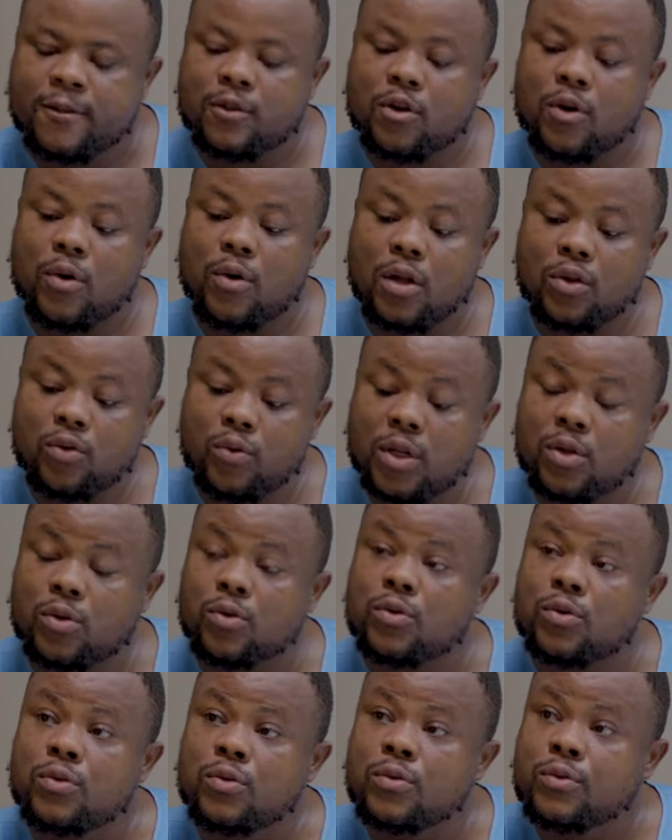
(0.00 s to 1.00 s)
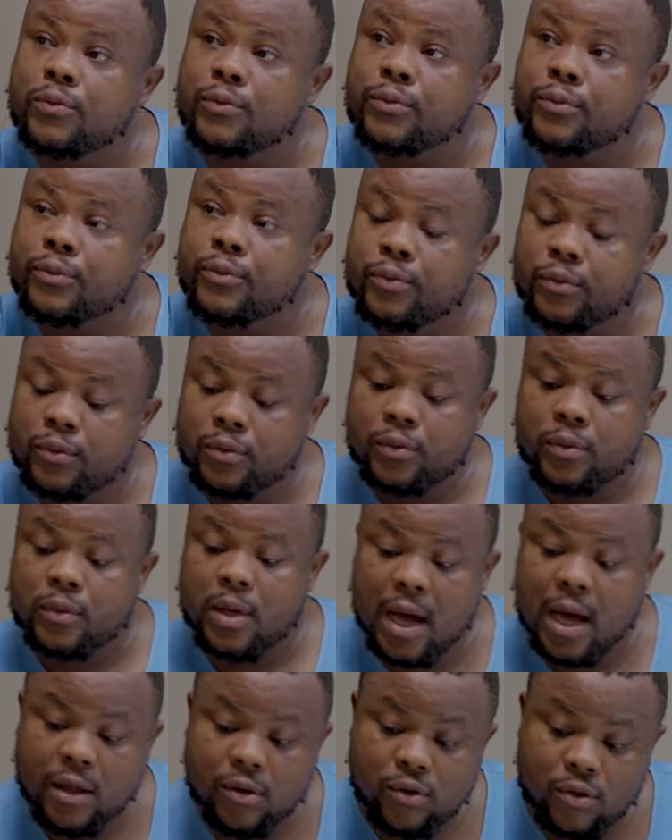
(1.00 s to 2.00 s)
So what do we do?
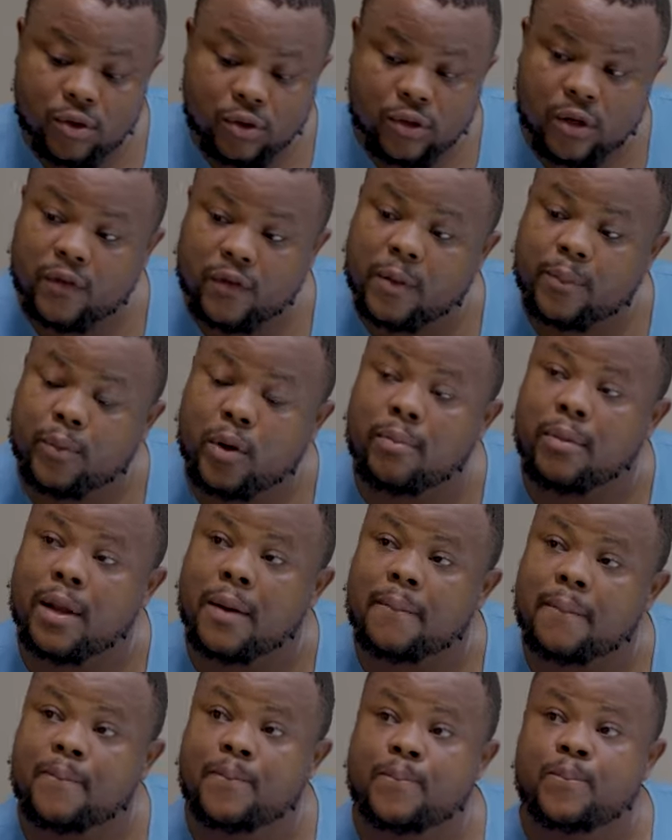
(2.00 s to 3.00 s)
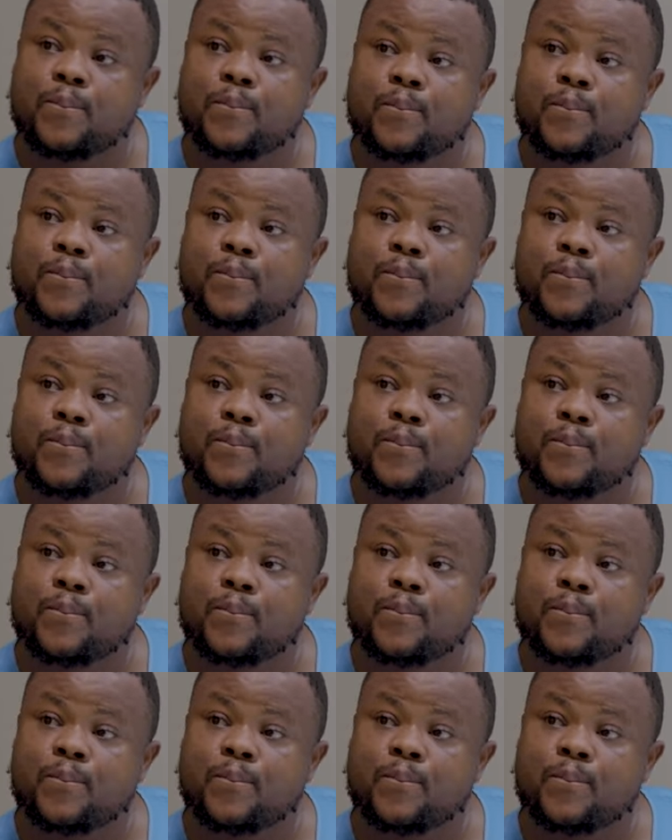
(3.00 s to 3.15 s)
How do you solve the problem?